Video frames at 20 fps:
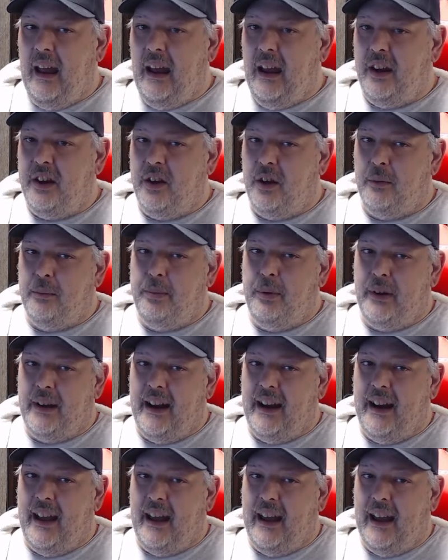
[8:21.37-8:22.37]
you're put
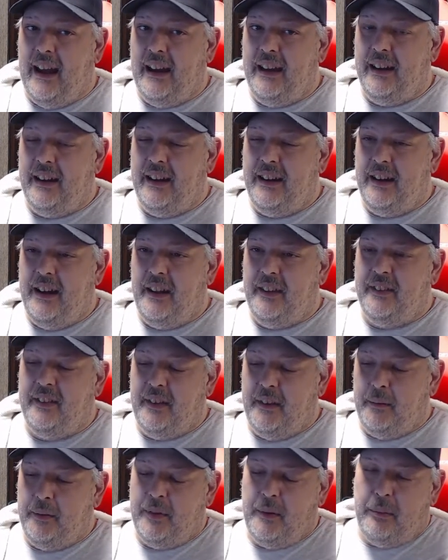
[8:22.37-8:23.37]
on
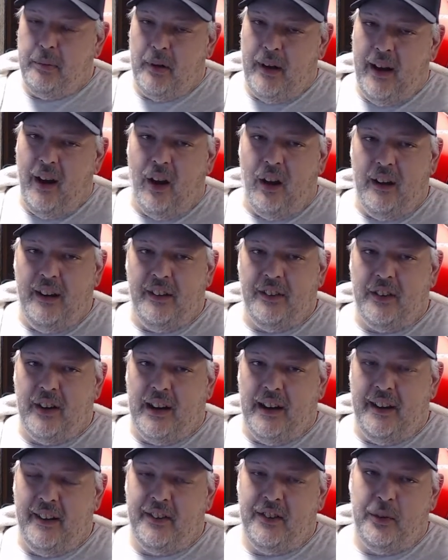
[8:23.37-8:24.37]
the priorities are
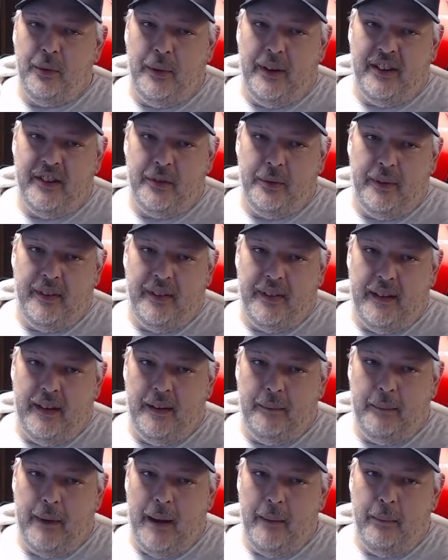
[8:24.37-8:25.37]
kind of switched. With
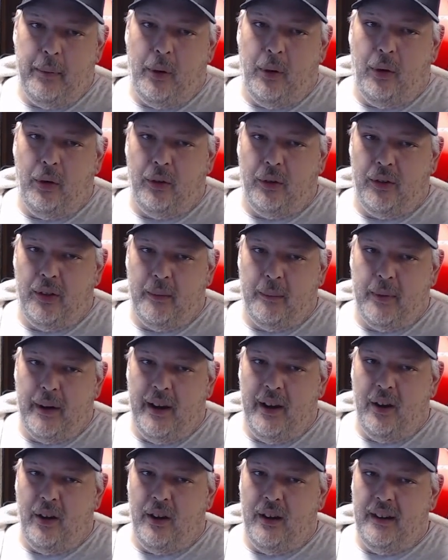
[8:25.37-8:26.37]
bipolar, the
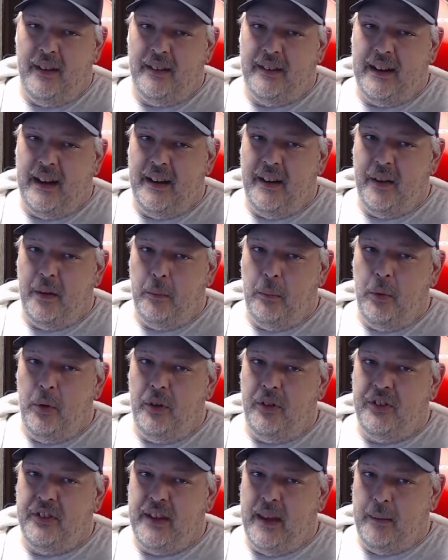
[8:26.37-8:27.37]
priority is kind of the
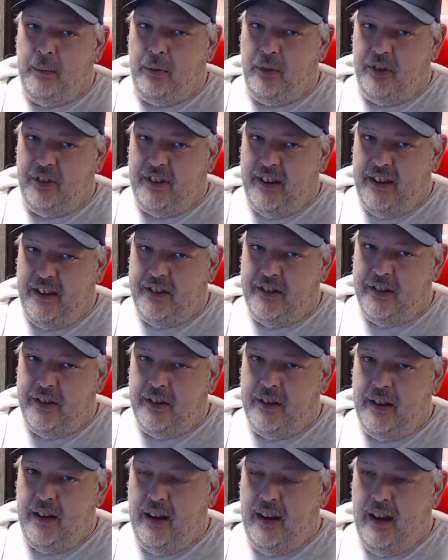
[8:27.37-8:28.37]
mood stabilization,
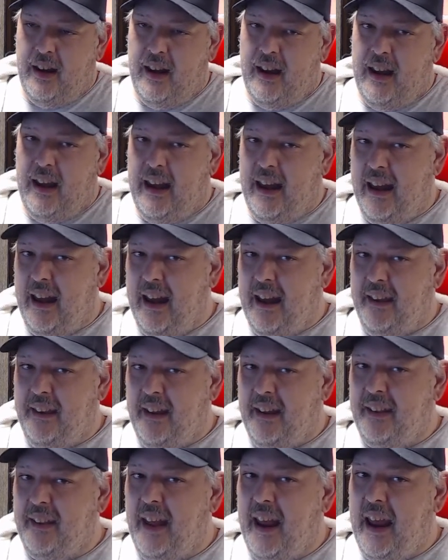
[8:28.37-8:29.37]
and
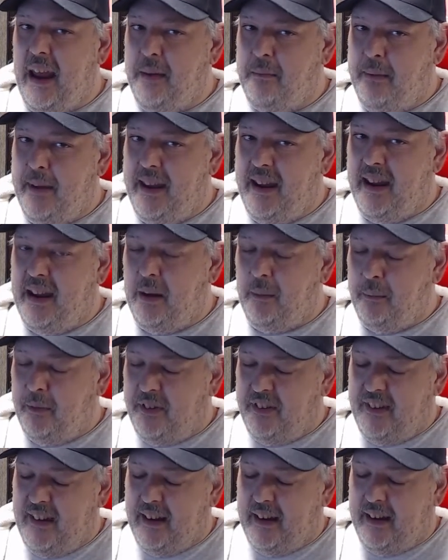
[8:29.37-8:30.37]
then the AP comes
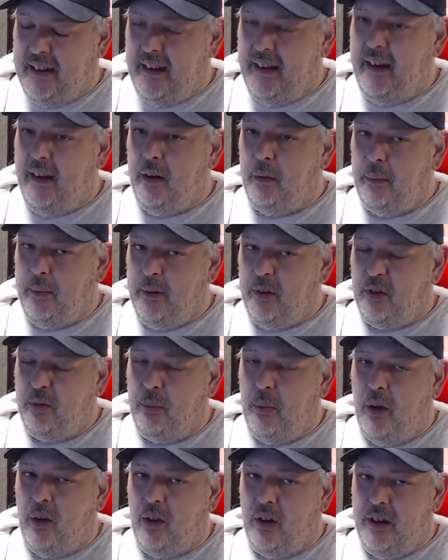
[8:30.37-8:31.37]
second, and it'll be a
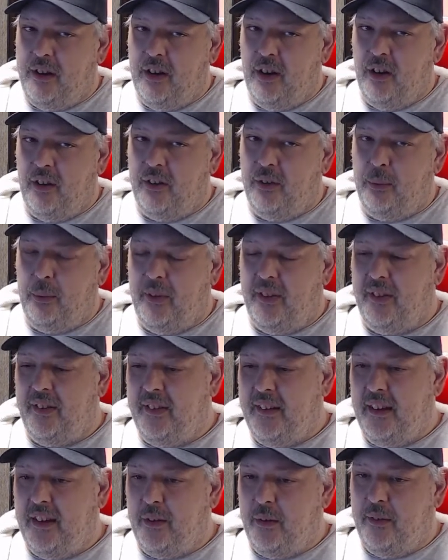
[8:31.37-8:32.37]
smaller dose. With
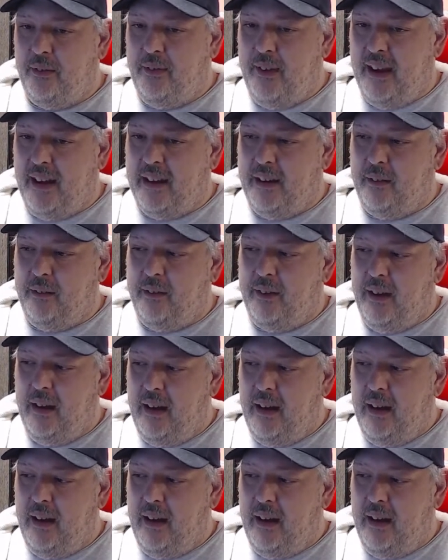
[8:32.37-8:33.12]
schizoaffective,